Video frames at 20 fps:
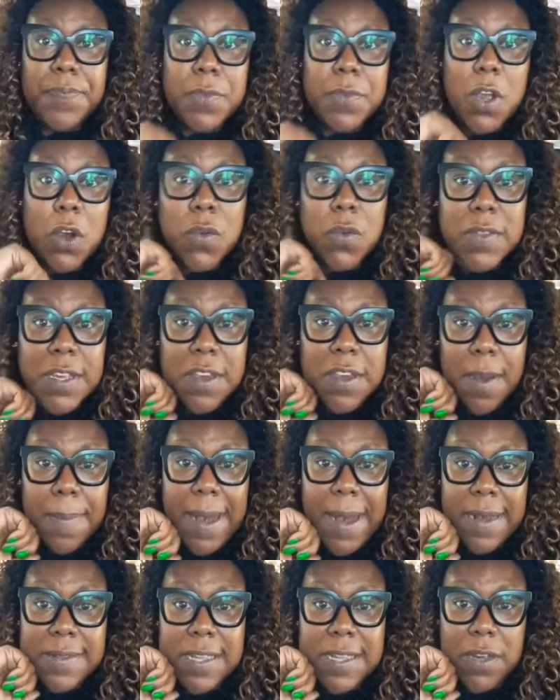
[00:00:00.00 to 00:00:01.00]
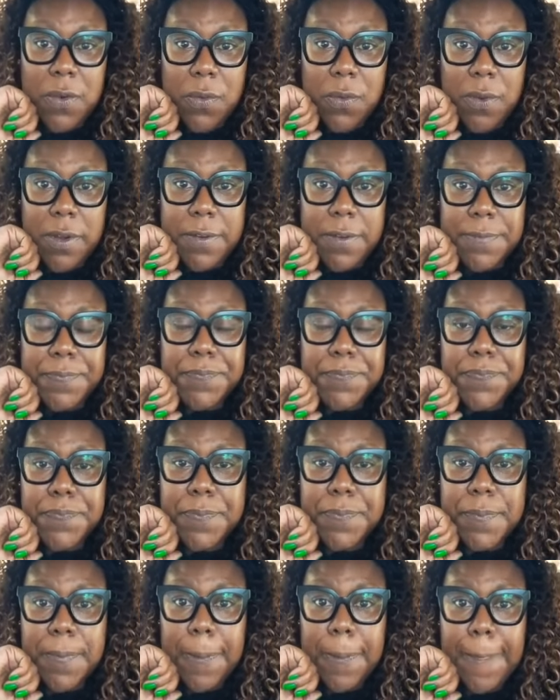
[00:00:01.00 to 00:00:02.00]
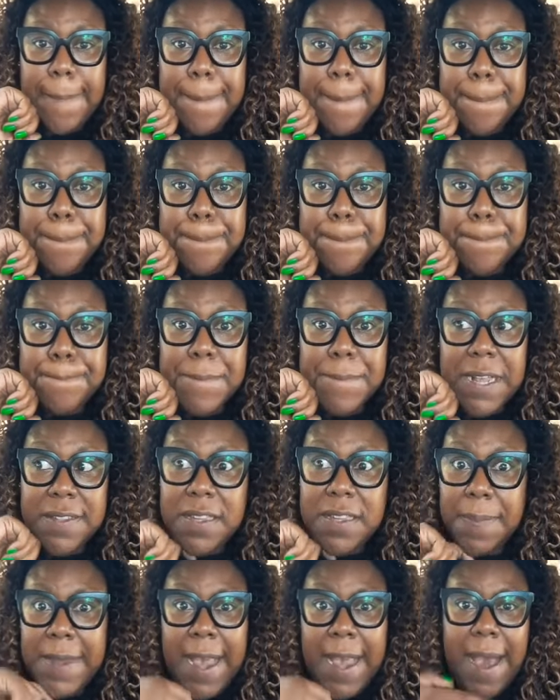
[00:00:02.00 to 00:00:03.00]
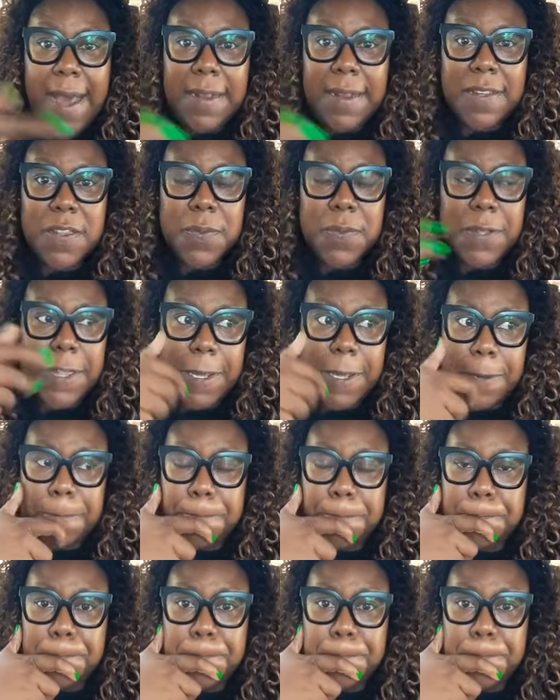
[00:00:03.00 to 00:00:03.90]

Who's in your boxing corner? To be honest with you.